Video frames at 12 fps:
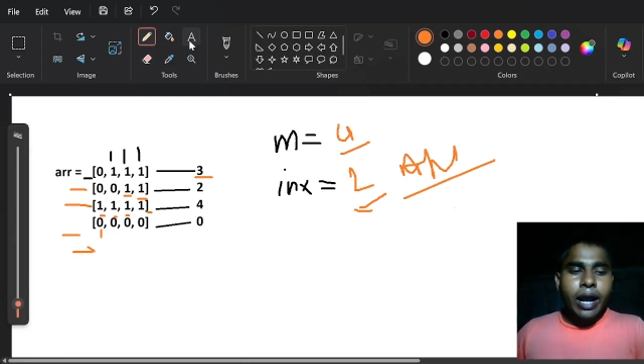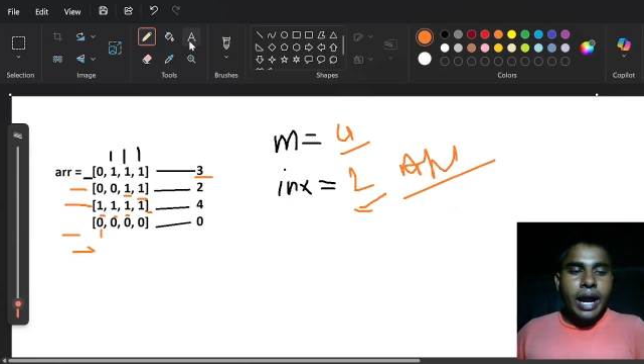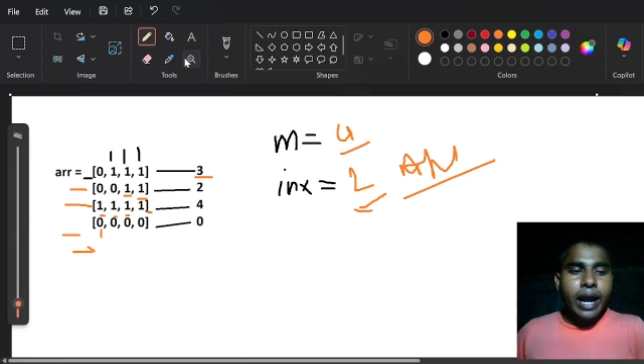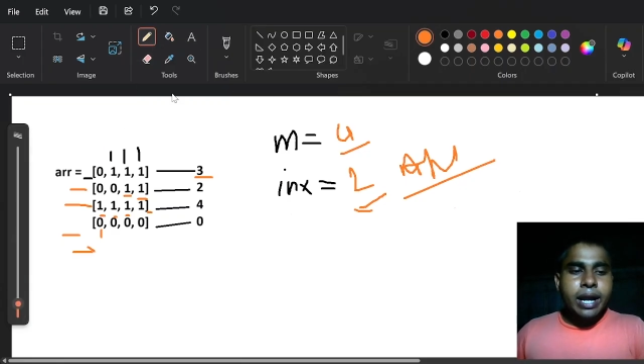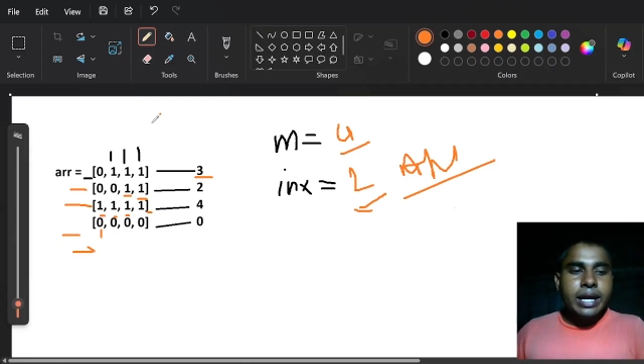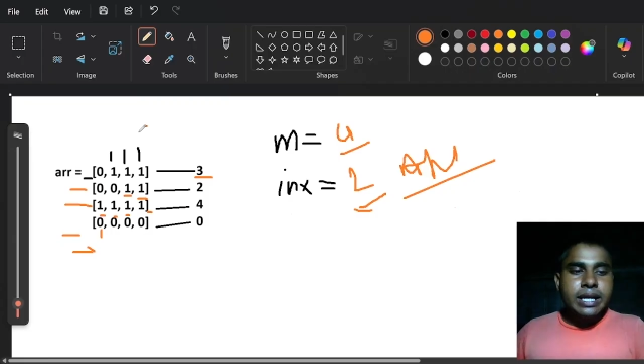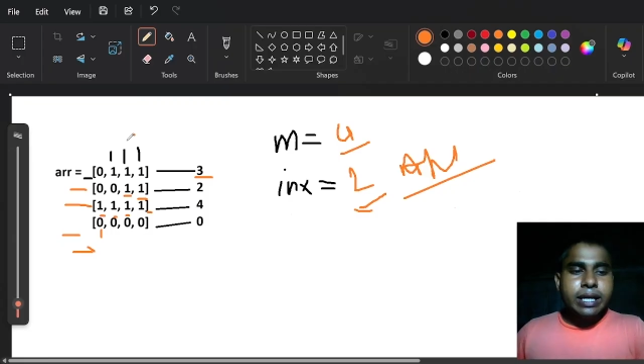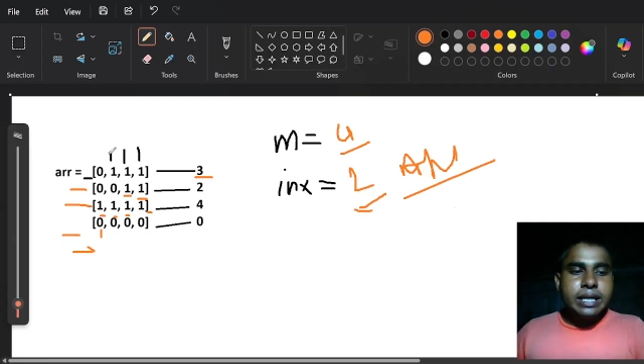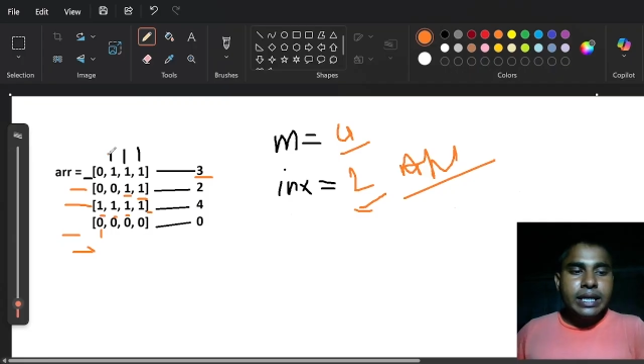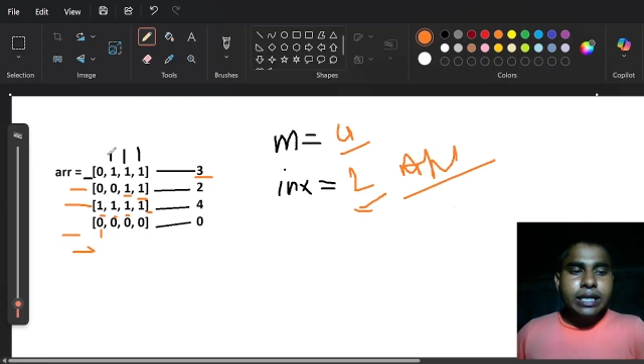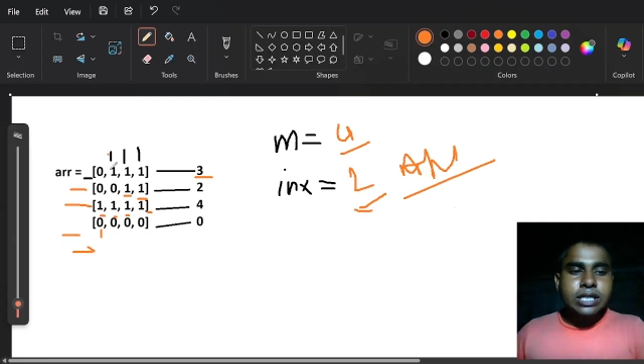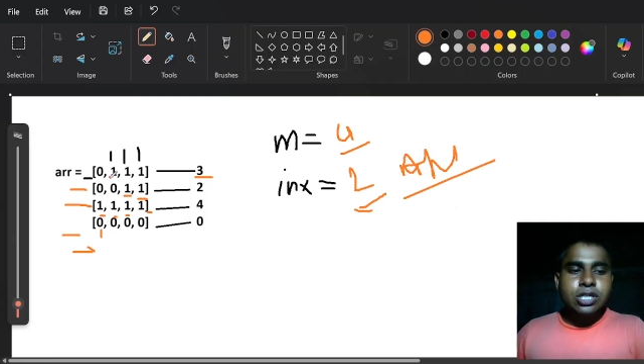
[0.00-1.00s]
And
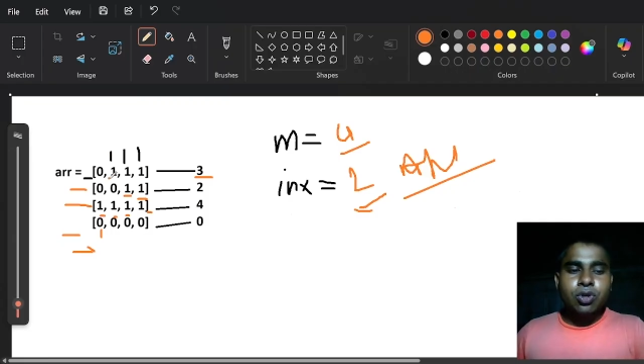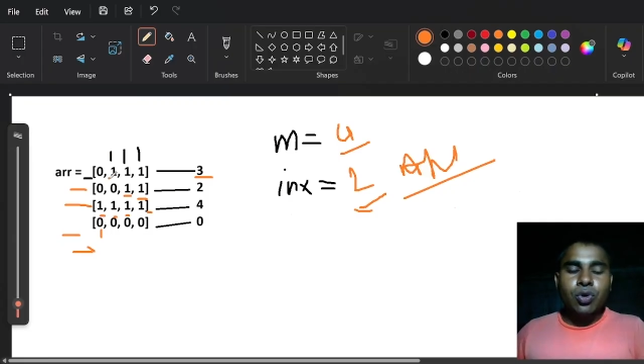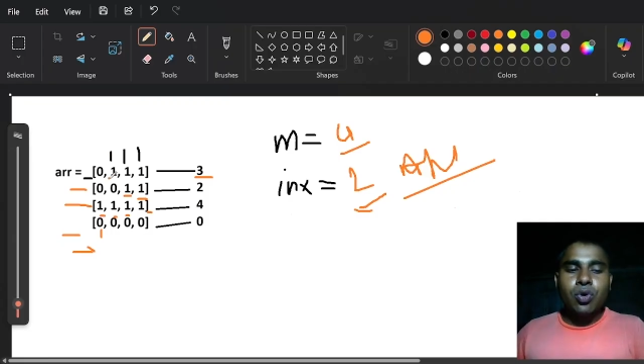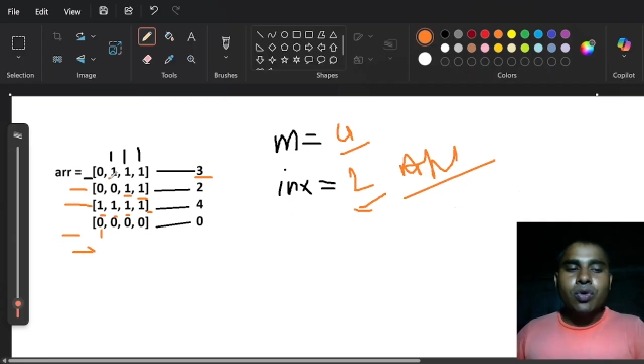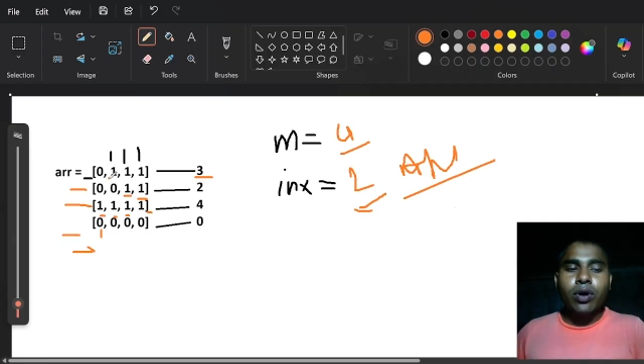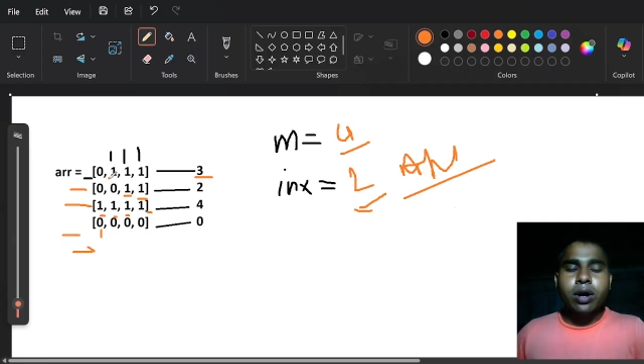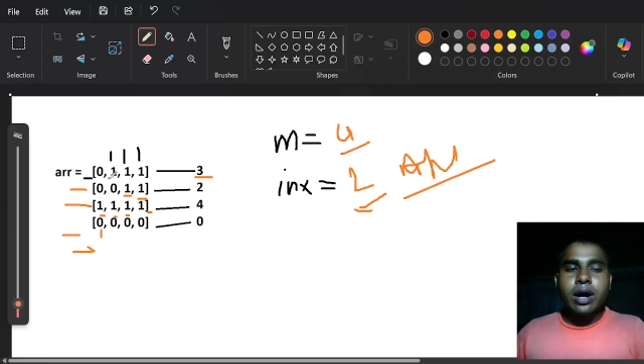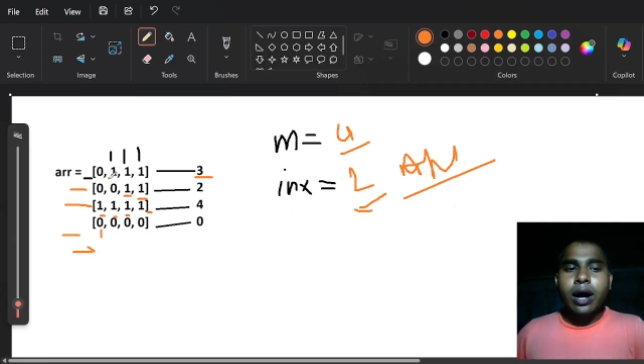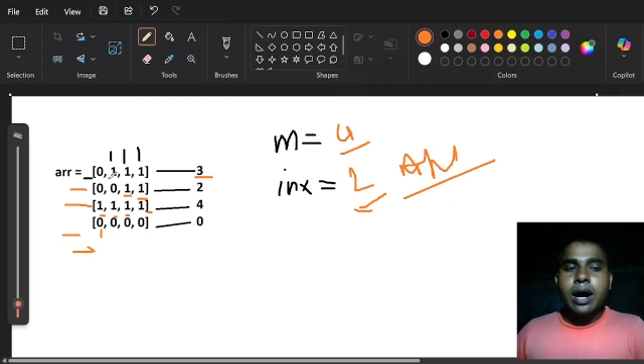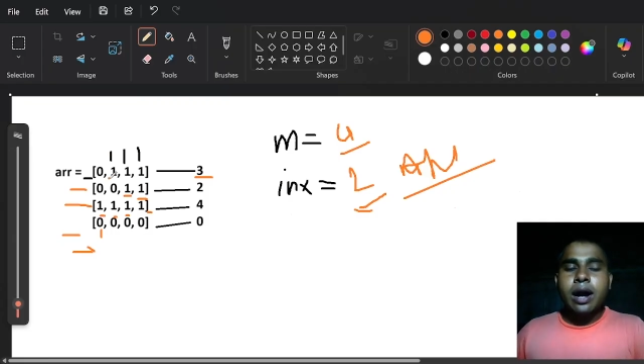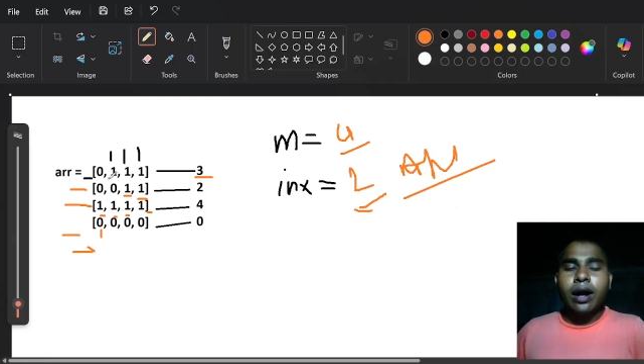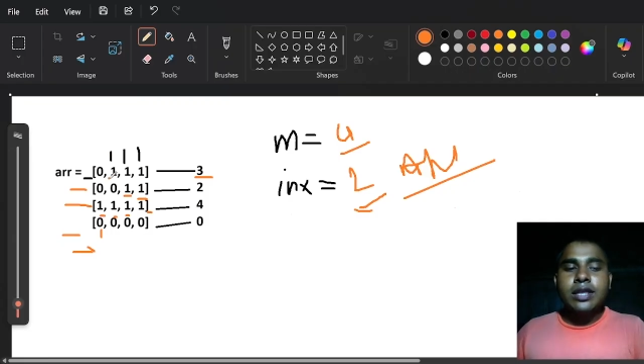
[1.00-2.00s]
each row
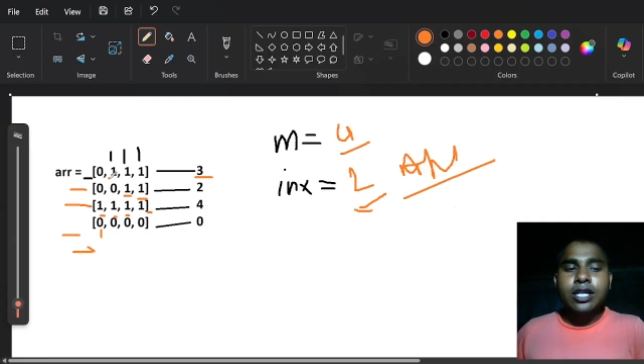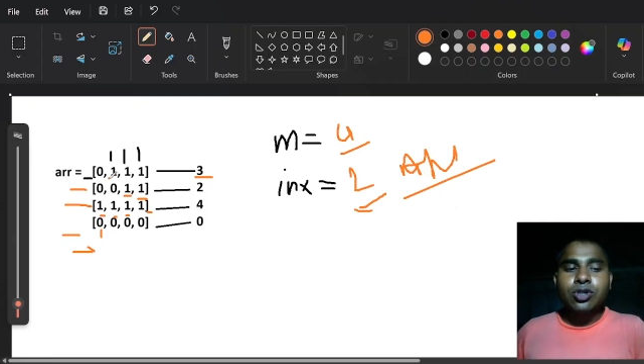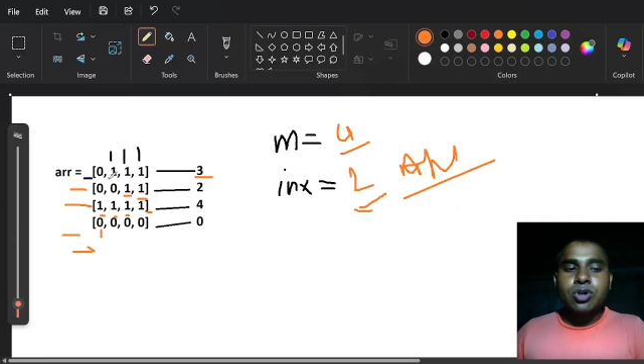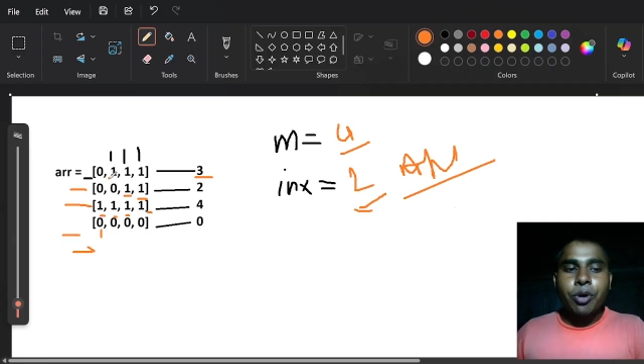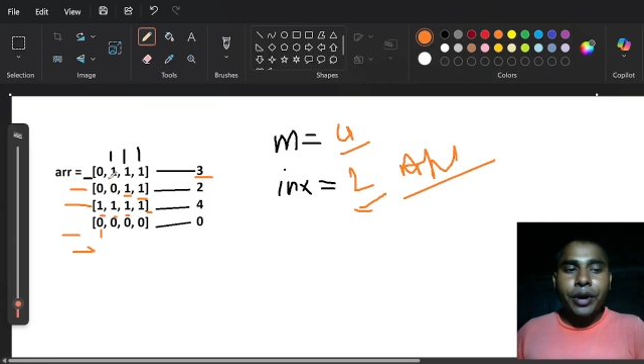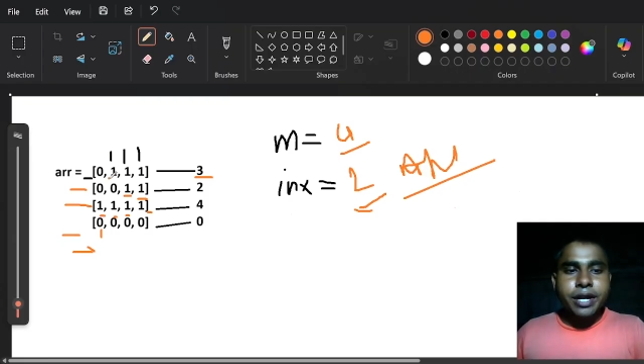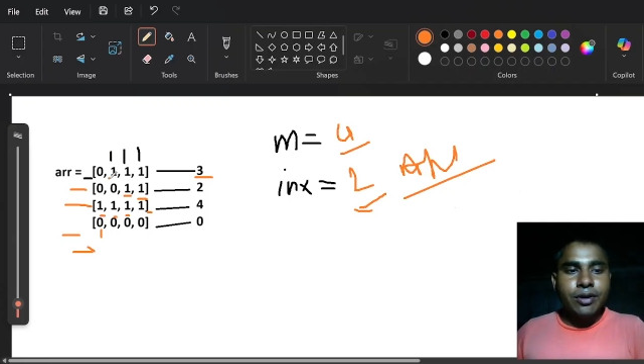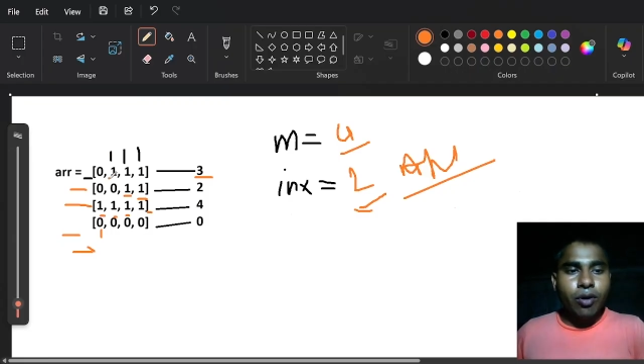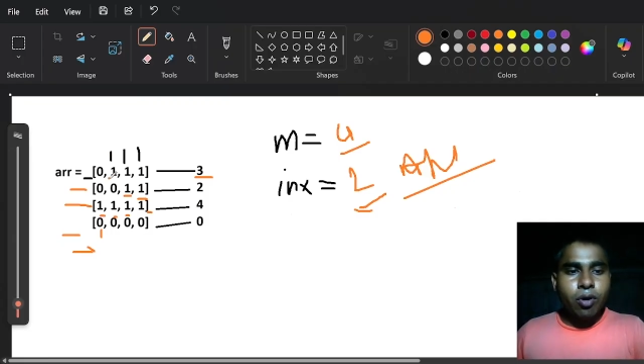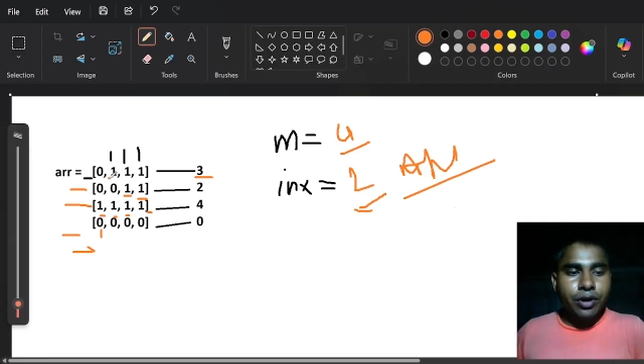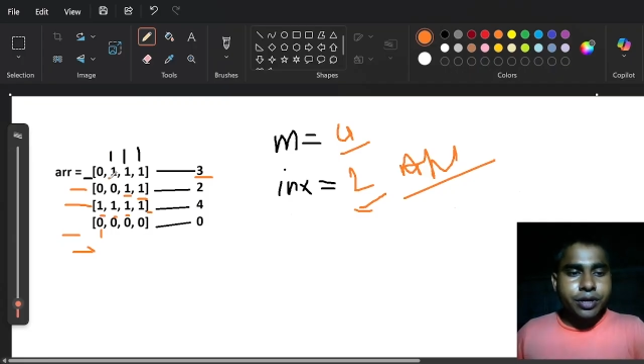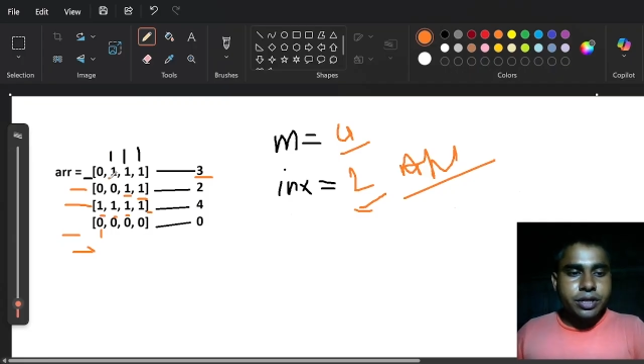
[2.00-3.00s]
are in a sorted
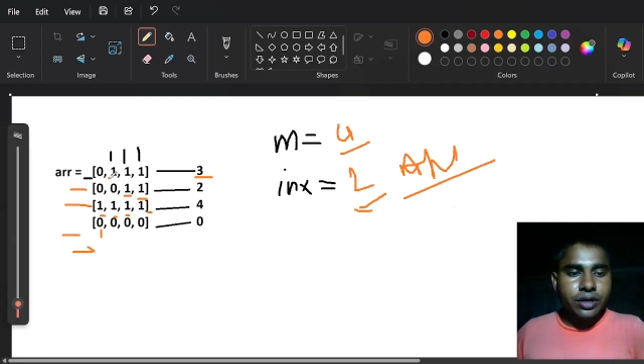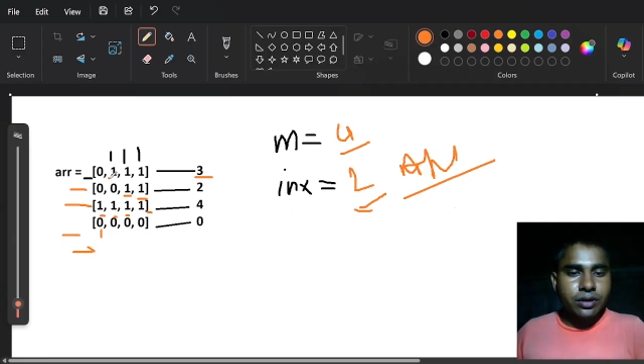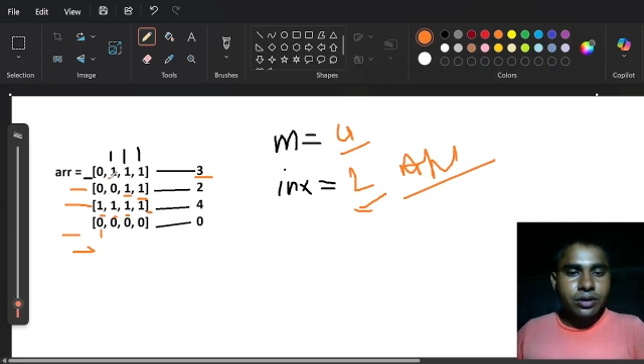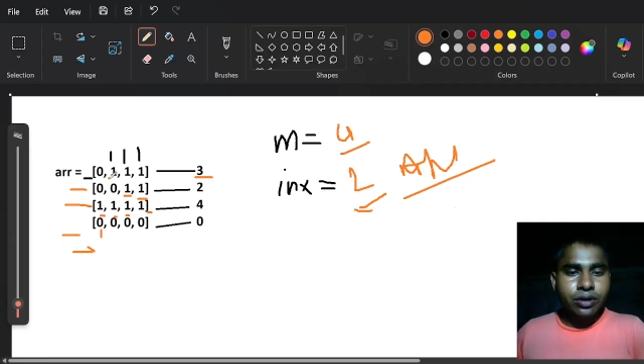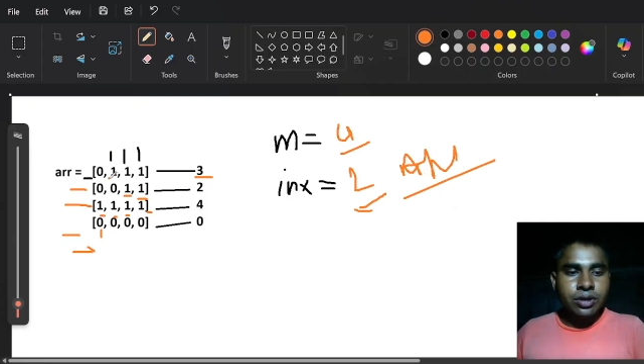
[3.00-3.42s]
order.